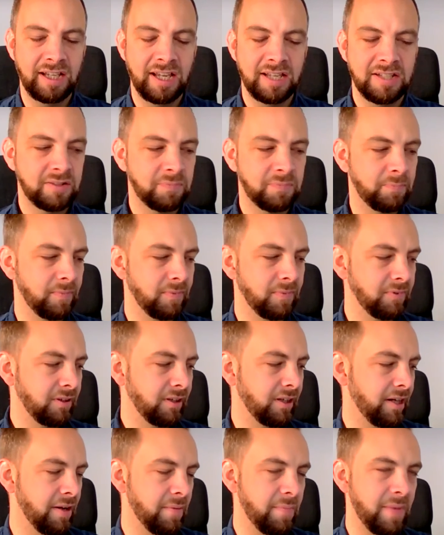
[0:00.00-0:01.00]
guess,
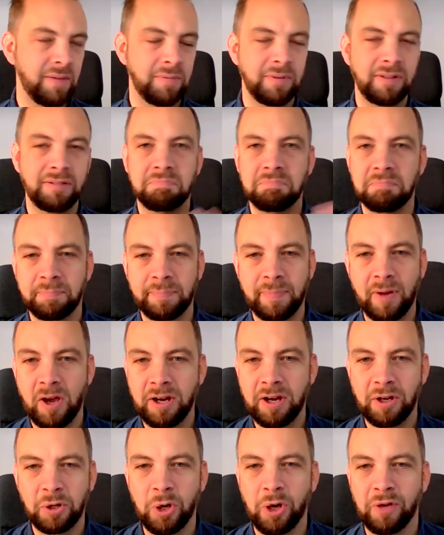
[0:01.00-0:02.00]
maybe
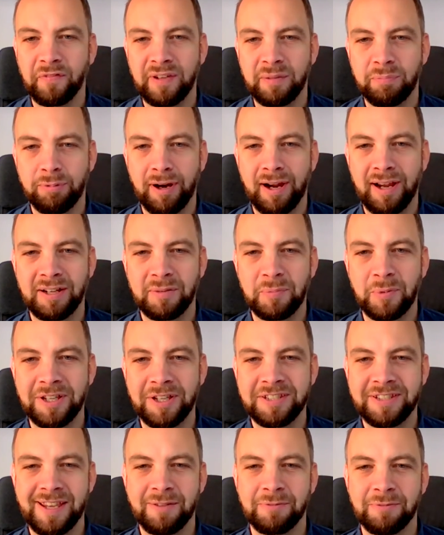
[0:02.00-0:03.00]
buying a coffee brand
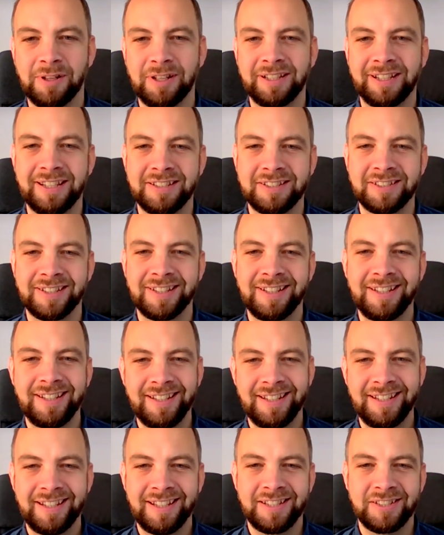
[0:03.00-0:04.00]
might sound like it's
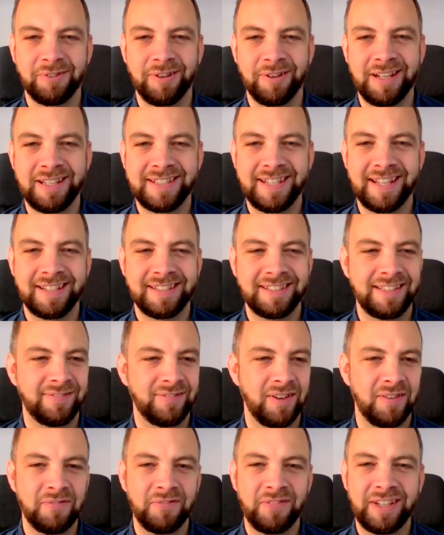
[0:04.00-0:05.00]
a great, sexy,
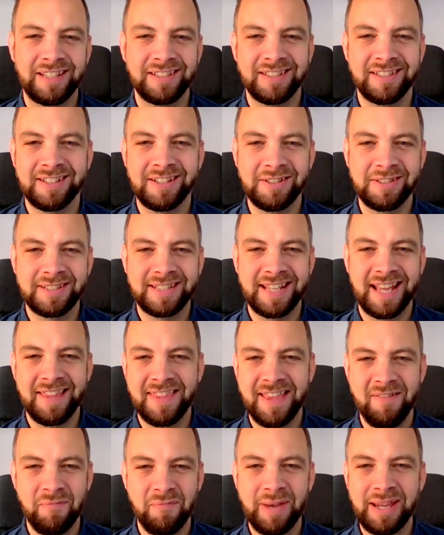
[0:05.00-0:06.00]
fun thing to do,
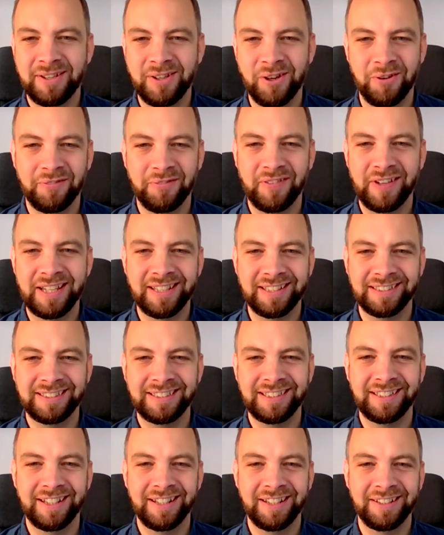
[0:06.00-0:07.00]
stand there and make coffee
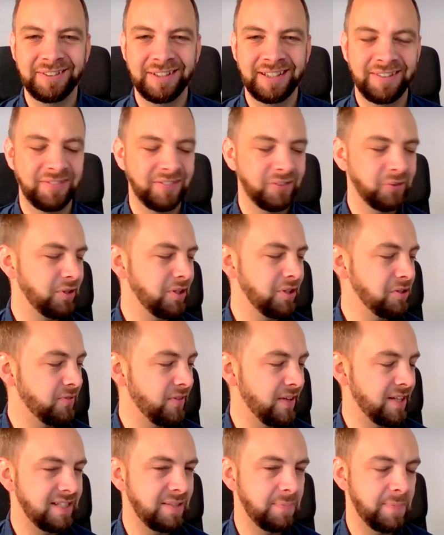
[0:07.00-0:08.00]
and, have all those
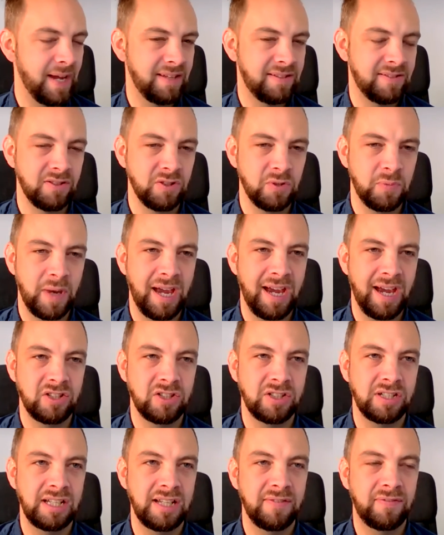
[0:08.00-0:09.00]
fancy buttons. But
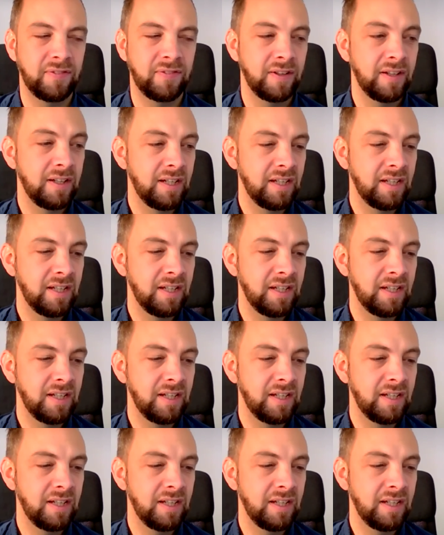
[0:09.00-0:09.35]
actually, if